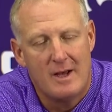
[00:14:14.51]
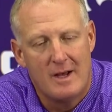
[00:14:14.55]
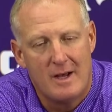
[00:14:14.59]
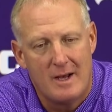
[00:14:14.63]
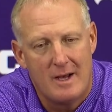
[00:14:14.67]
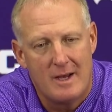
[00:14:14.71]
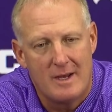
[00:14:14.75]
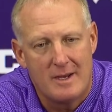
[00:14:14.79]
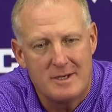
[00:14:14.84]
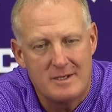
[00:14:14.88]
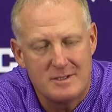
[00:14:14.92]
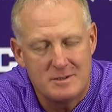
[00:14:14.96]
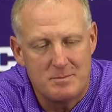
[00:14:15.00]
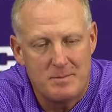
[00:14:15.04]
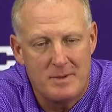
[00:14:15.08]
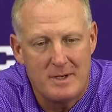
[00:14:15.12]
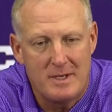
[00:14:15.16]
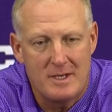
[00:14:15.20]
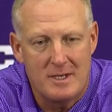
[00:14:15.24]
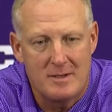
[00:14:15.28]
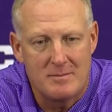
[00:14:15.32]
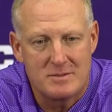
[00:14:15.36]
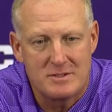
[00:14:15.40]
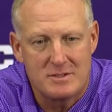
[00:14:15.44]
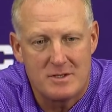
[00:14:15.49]
Uh, he's
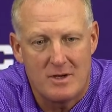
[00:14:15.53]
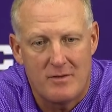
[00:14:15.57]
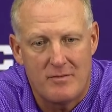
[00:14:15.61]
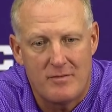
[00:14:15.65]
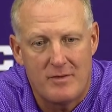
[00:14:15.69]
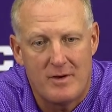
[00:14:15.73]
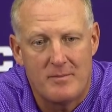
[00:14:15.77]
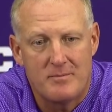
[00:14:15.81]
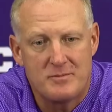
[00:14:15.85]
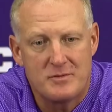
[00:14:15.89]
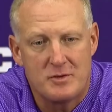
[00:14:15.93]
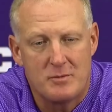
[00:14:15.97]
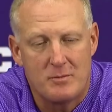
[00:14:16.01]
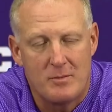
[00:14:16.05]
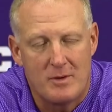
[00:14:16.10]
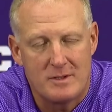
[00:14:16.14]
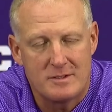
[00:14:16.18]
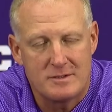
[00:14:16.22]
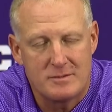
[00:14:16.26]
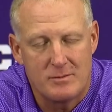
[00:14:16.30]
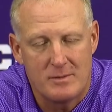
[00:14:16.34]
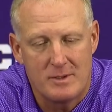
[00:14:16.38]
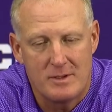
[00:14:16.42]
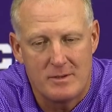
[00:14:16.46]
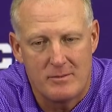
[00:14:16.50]
beating himself up too
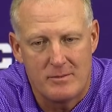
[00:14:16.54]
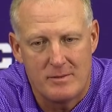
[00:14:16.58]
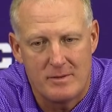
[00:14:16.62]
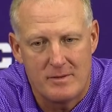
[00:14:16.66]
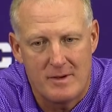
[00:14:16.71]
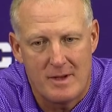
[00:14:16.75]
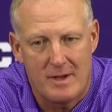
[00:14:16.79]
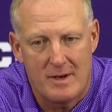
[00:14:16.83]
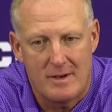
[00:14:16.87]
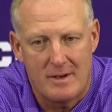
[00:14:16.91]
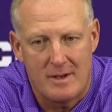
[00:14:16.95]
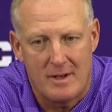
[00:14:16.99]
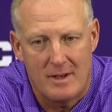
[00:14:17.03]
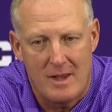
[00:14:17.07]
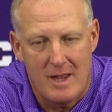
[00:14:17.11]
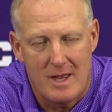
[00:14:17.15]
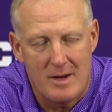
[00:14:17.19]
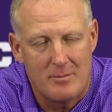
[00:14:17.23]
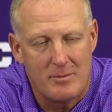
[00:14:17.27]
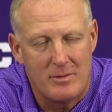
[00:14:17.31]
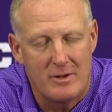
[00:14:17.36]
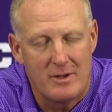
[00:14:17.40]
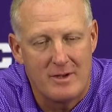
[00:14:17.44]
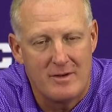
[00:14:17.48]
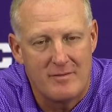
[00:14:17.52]
much. We we've got a lot
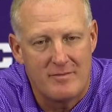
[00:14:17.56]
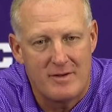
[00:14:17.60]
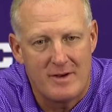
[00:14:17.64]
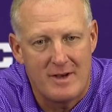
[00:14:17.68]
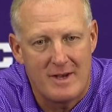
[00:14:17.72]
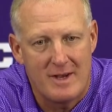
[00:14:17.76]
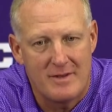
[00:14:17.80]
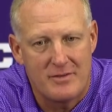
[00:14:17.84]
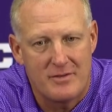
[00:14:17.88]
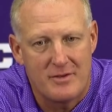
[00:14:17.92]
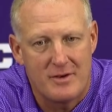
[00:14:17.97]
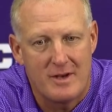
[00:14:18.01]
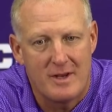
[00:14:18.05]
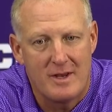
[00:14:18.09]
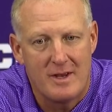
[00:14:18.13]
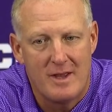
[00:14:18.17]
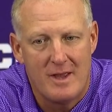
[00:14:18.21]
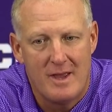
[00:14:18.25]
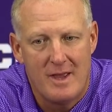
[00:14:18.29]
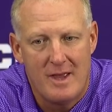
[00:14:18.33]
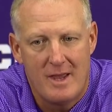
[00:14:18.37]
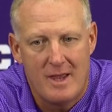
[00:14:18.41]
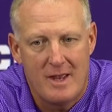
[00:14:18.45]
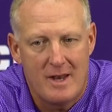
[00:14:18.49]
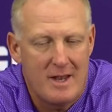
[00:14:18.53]
of belief in Anthony,
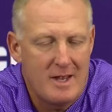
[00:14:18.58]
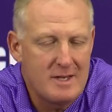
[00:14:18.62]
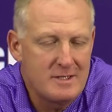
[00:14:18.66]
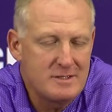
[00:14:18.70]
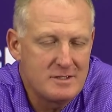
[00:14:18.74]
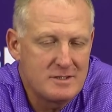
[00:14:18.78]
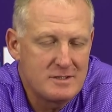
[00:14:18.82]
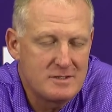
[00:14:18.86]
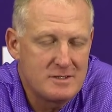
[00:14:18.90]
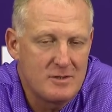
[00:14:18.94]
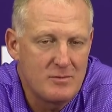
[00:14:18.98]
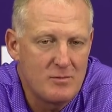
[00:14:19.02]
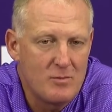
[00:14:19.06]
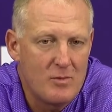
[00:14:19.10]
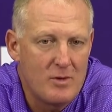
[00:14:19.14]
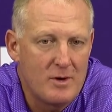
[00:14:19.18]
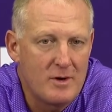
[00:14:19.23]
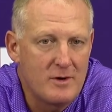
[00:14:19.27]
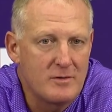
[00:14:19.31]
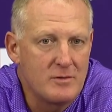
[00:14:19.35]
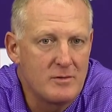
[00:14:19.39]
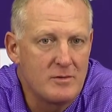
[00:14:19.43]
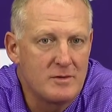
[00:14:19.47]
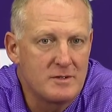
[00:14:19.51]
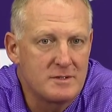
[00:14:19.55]
and I just didn't want
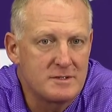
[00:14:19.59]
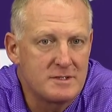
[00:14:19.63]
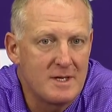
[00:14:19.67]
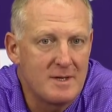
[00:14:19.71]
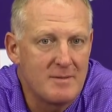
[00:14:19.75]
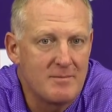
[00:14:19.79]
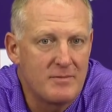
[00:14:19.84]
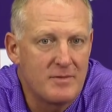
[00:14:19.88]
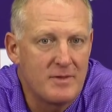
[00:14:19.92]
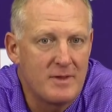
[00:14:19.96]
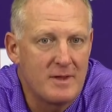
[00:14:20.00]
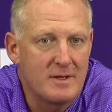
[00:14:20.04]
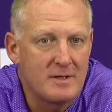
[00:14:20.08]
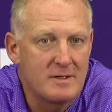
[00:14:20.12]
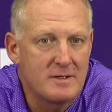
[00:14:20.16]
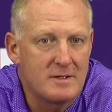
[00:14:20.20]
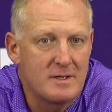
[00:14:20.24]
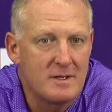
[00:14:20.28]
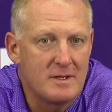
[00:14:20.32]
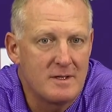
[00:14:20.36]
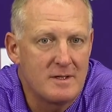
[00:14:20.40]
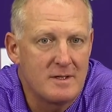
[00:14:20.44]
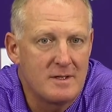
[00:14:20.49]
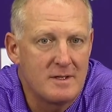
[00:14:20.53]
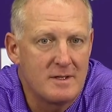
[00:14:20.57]
to do the same thing
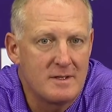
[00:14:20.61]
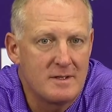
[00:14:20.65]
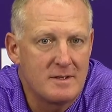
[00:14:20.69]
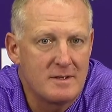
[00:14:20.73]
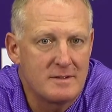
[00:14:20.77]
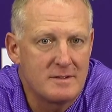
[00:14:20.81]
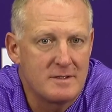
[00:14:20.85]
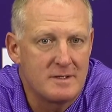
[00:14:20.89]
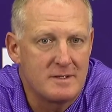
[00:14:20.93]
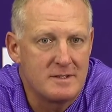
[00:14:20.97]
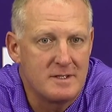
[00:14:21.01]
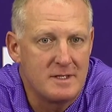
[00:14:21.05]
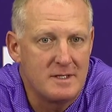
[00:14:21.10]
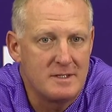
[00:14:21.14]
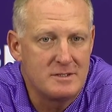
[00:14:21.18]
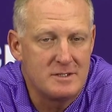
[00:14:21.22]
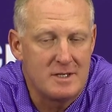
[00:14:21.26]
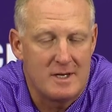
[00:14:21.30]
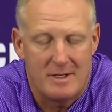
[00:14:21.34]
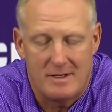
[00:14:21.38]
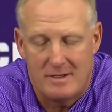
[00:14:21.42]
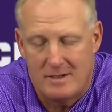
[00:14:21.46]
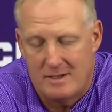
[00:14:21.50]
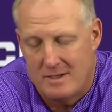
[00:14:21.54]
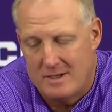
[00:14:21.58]
to to
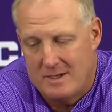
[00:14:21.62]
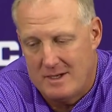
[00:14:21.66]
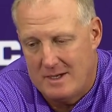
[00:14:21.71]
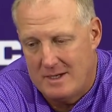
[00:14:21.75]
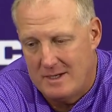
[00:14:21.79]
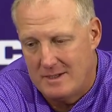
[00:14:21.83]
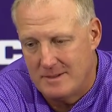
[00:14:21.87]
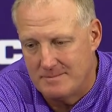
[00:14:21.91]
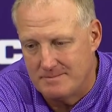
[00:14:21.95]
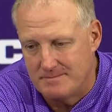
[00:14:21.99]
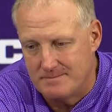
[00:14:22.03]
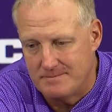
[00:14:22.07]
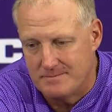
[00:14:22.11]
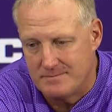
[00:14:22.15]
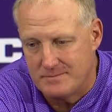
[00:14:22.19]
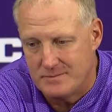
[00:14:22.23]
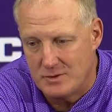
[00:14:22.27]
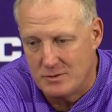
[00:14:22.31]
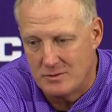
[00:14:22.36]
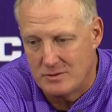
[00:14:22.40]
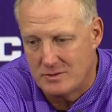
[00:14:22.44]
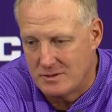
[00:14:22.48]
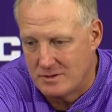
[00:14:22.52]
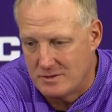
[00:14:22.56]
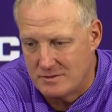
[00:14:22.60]
DJ. Um,
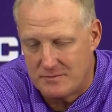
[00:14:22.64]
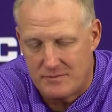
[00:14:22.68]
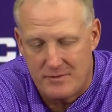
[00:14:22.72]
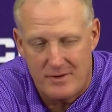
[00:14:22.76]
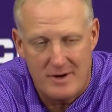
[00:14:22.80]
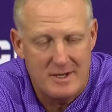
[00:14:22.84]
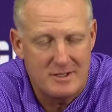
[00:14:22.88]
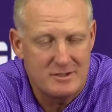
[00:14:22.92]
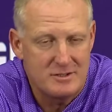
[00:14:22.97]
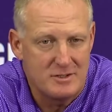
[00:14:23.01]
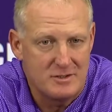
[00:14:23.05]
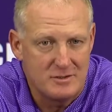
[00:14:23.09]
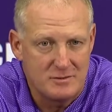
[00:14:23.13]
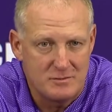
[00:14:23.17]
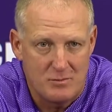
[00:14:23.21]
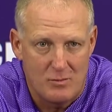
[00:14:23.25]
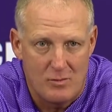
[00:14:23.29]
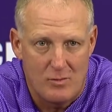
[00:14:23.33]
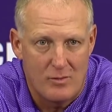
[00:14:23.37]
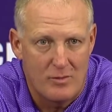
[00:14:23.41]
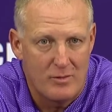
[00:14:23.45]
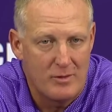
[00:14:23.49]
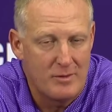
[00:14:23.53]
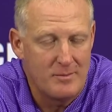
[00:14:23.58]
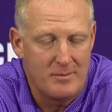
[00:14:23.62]
Deuce is fresh. He's
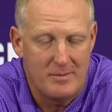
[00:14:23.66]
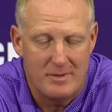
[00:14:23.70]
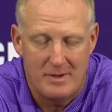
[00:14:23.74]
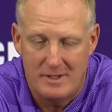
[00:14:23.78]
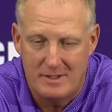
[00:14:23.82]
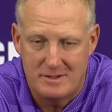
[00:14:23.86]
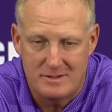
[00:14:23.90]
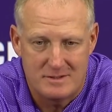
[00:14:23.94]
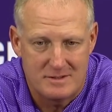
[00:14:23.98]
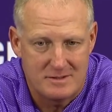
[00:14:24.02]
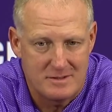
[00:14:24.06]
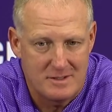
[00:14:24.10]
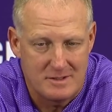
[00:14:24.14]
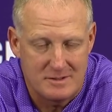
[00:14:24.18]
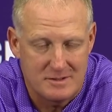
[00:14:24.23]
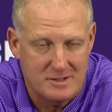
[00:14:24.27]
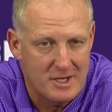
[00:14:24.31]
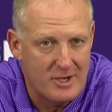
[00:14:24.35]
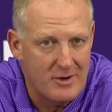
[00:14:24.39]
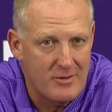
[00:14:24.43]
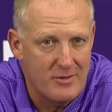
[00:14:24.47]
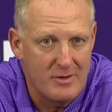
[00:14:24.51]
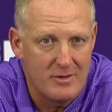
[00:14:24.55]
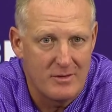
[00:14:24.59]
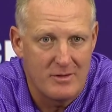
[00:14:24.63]
warm. He's he's
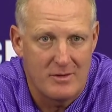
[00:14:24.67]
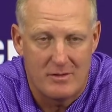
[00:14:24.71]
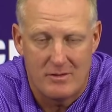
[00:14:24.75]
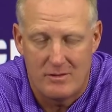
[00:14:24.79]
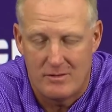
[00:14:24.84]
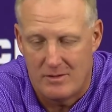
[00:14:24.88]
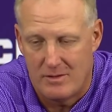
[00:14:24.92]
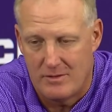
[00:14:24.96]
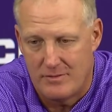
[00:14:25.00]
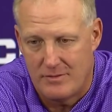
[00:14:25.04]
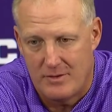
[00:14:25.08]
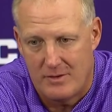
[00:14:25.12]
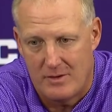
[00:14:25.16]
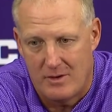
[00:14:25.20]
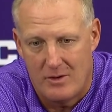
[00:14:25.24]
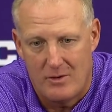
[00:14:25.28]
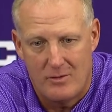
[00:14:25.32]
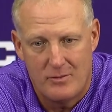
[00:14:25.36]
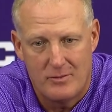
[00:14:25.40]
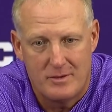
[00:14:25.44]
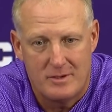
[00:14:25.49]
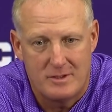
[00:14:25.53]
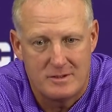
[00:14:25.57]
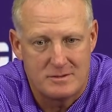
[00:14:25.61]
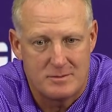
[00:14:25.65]
carrying the the
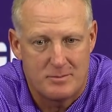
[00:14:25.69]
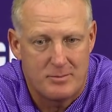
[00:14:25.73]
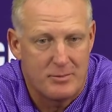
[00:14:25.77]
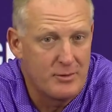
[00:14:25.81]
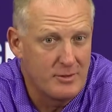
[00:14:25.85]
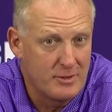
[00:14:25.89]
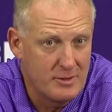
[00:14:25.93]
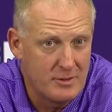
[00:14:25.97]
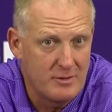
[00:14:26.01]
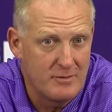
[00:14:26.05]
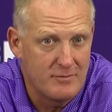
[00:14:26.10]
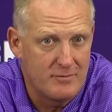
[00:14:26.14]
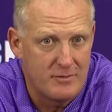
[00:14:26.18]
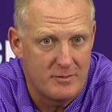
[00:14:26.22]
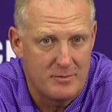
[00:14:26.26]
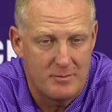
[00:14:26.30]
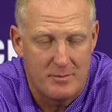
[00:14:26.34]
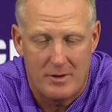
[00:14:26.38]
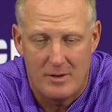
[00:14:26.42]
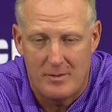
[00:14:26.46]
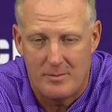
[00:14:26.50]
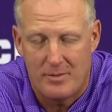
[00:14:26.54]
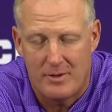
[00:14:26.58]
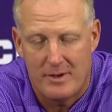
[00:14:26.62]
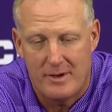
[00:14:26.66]
load. He's a pretty good
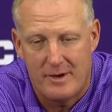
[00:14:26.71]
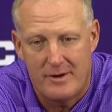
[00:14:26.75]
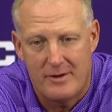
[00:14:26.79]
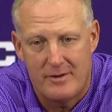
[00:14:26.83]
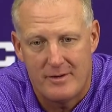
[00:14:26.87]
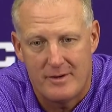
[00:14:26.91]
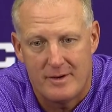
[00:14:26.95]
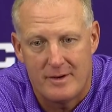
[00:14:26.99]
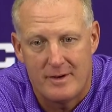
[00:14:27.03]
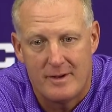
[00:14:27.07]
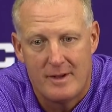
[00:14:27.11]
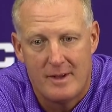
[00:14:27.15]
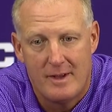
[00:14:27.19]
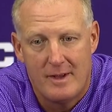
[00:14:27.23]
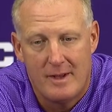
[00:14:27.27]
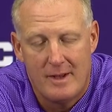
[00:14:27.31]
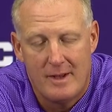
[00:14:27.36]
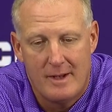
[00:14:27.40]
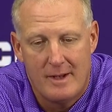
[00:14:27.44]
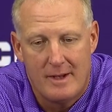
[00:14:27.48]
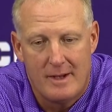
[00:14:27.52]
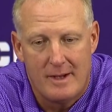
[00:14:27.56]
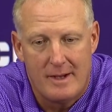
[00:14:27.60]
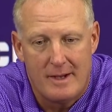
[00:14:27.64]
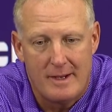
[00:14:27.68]
football player, and
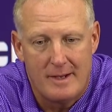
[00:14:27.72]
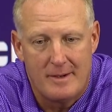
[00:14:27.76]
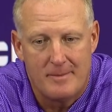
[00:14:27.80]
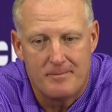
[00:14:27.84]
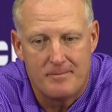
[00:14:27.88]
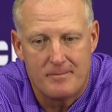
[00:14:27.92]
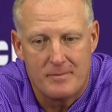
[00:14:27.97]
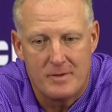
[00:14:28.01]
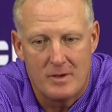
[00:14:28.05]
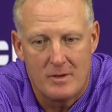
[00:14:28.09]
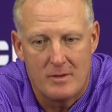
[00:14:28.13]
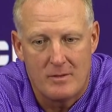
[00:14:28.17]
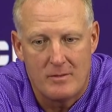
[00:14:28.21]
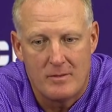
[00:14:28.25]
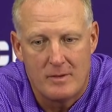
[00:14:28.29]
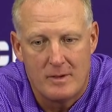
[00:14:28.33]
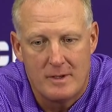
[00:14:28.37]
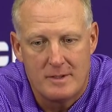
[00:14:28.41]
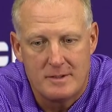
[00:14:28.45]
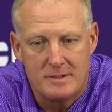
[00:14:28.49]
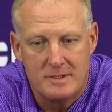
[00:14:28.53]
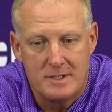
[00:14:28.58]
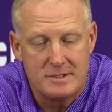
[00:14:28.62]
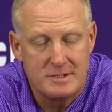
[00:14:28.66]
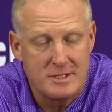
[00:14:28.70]
um, you know
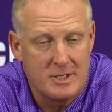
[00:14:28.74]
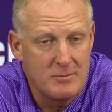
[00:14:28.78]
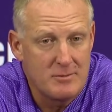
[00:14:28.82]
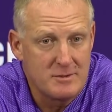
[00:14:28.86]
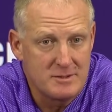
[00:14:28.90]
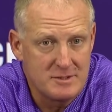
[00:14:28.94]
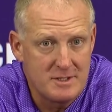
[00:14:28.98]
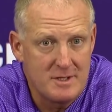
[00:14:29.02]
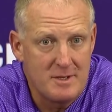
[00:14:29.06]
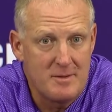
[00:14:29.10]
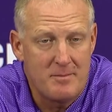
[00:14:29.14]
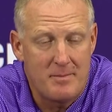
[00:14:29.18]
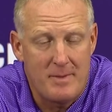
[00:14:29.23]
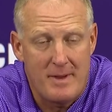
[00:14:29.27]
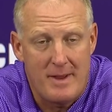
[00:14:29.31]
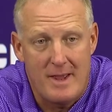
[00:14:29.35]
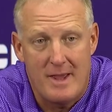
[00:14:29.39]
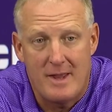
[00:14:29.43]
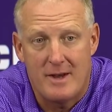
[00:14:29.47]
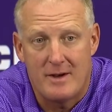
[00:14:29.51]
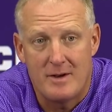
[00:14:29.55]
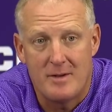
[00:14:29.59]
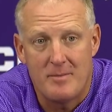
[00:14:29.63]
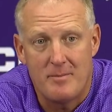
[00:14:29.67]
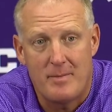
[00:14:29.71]
DJ was an impact
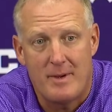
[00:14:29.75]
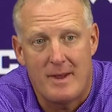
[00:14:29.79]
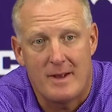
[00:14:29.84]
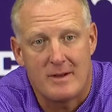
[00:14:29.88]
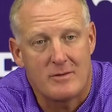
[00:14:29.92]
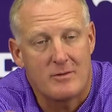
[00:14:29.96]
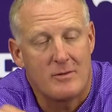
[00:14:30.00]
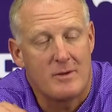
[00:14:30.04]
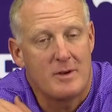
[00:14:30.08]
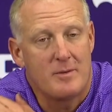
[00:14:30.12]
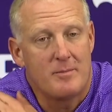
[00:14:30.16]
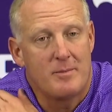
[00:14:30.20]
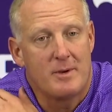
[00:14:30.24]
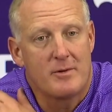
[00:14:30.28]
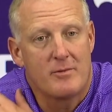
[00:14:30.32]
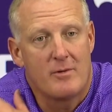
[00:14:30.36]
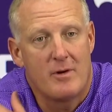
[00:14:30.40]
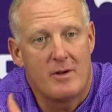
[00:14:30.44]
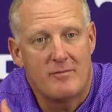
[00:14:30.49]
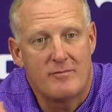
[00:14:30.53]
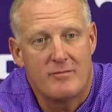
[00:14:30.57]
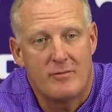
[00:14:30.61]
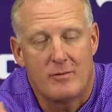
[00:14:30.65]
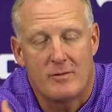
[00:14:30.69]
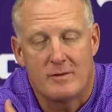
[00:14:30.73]
had an impact though. Had a big
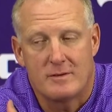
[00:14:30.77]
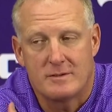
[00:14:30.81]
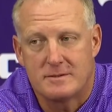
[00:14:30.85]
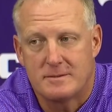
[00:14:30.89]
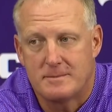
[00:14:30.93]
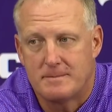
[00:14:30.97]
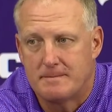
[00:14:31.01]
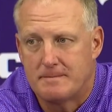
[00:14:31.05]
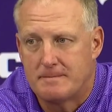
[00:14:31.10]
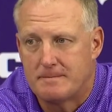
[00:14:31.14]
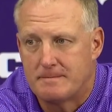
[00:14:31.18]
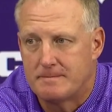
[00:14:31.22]
run for us.